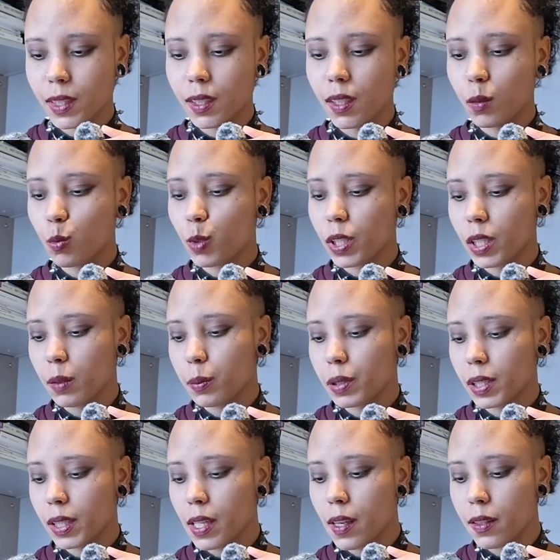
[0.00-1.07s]
and I'm really
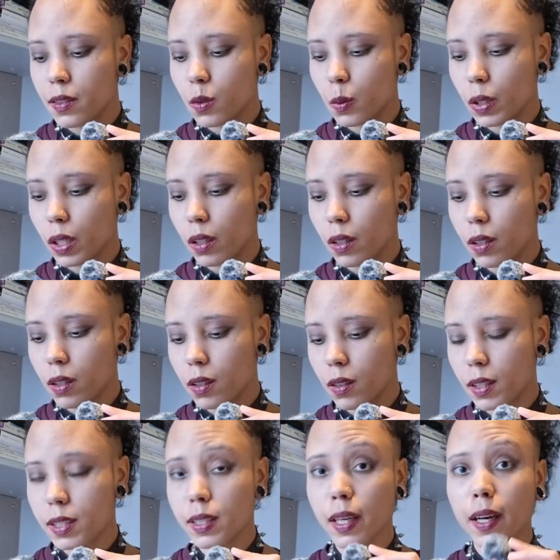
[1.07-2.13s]
pleased with
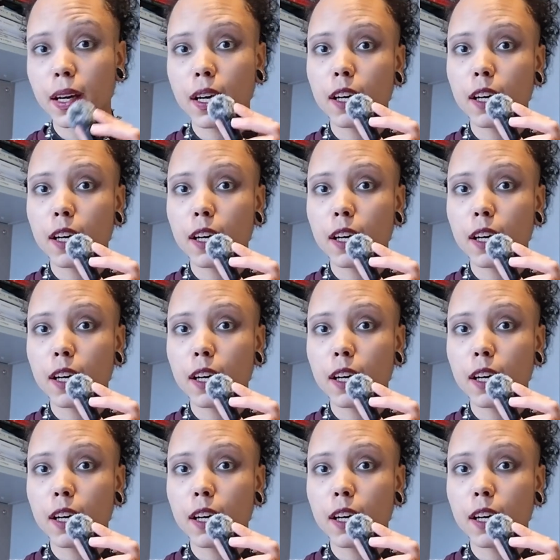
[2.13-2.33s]
this hat.